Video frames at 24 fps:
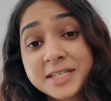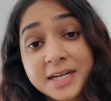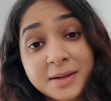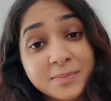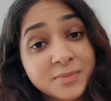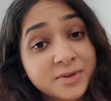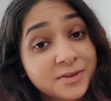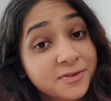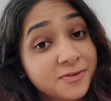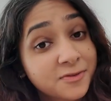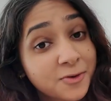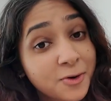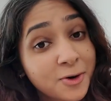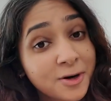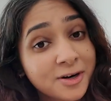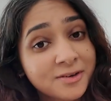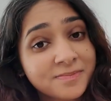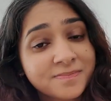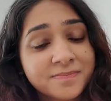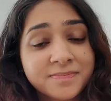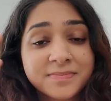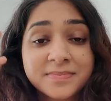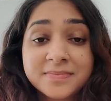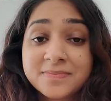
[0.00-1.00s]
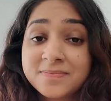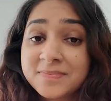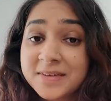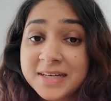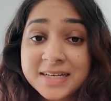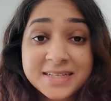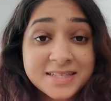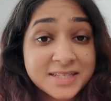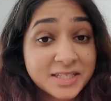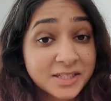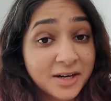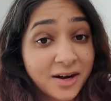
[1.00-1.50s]
number 4,
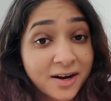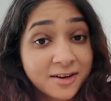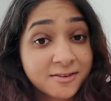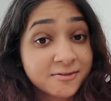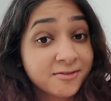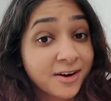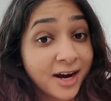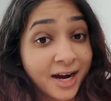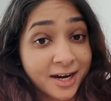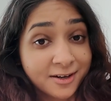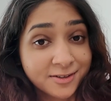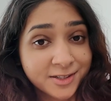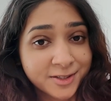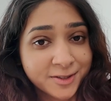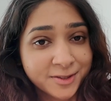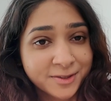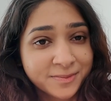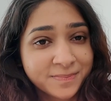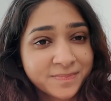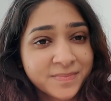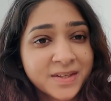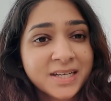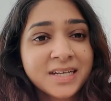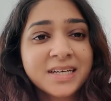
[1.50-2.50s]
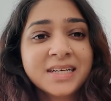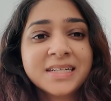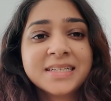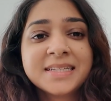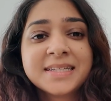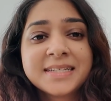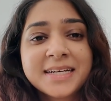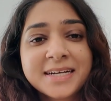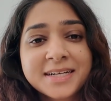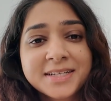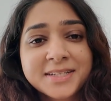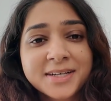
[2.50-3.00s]
it's gone viral.
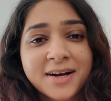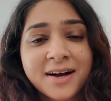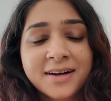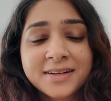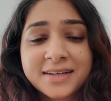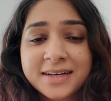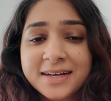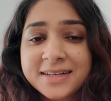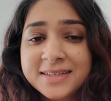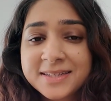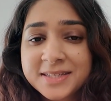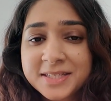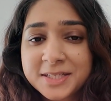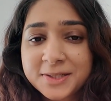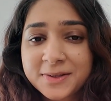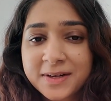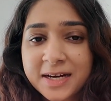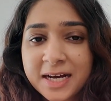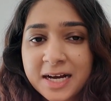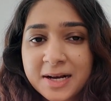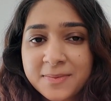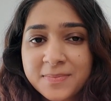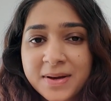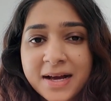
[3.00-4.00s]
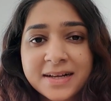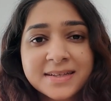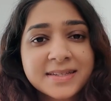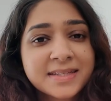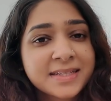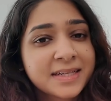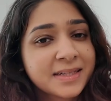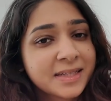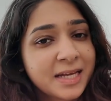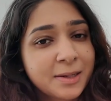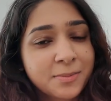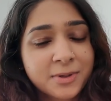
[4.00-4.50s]
TikTok, Instagram, and
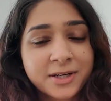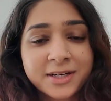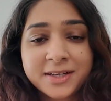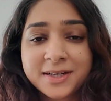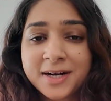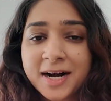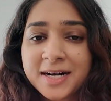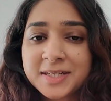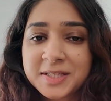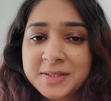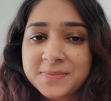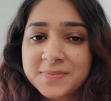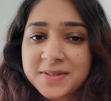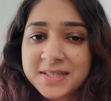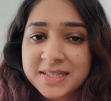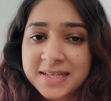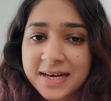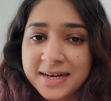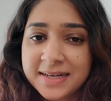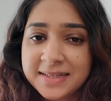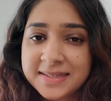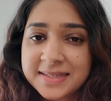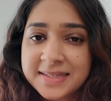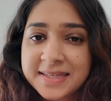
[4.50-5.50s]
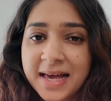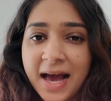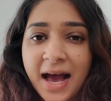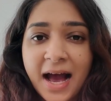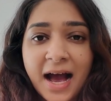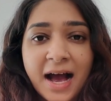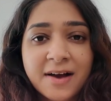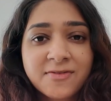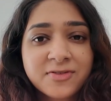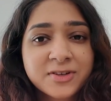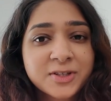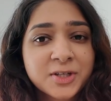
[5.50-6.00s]
celebrity gossip sites
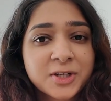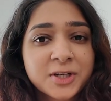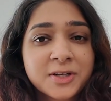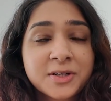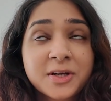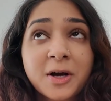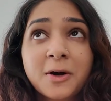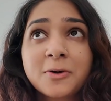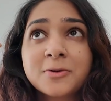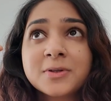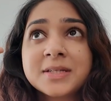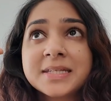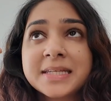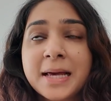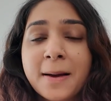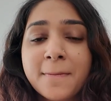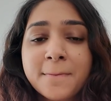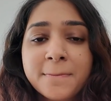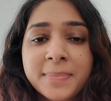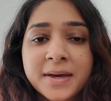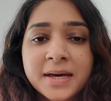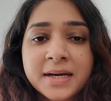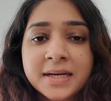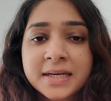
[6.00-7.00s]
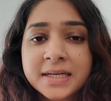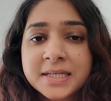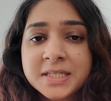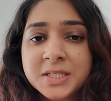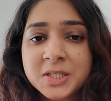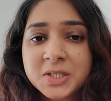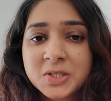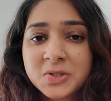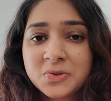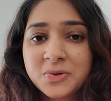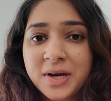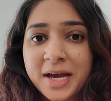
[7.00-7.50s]
have turned Ozempic
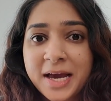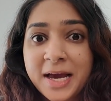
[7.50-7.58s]
into